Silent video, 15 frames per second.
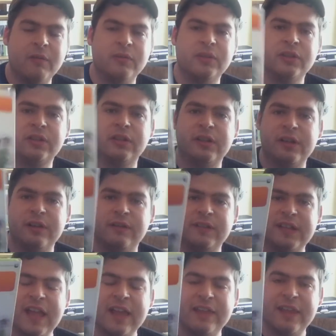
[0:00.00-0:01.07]
I was just lucky enough
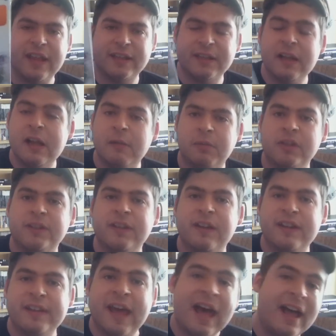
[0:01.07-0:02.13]
to get this. Plus,
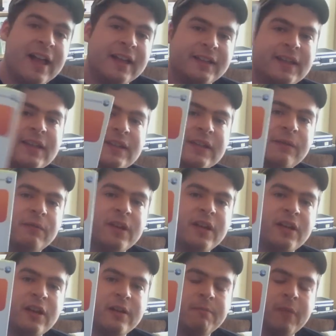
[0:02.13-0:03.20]
not only that, since I
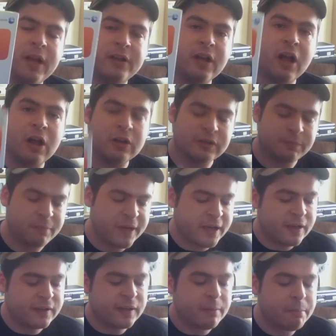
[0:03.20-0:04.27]
renewed my gold,
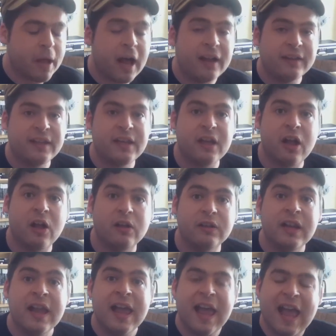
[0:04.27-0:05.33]
because I'm part of the
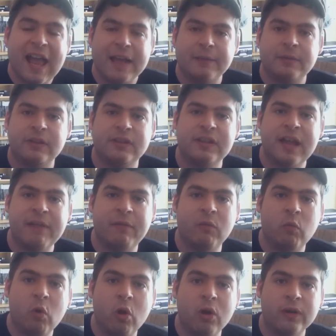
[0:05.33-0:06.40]
whole Xbox Live
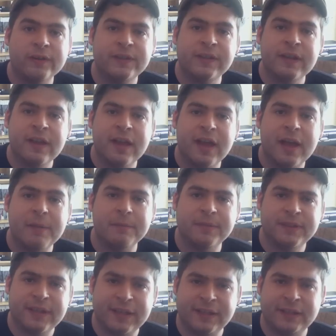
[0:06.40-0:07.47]
Awards
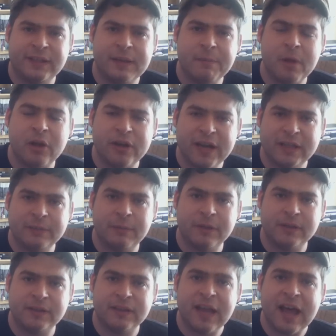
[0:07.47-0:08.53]
um, system on
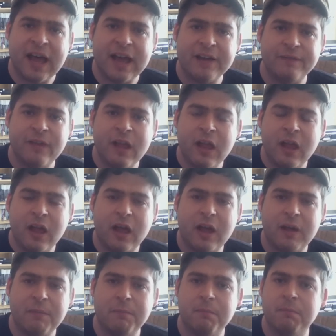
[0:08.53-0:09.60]
Xbox Live,
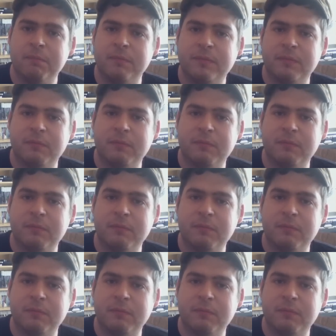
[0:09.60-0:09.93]
um,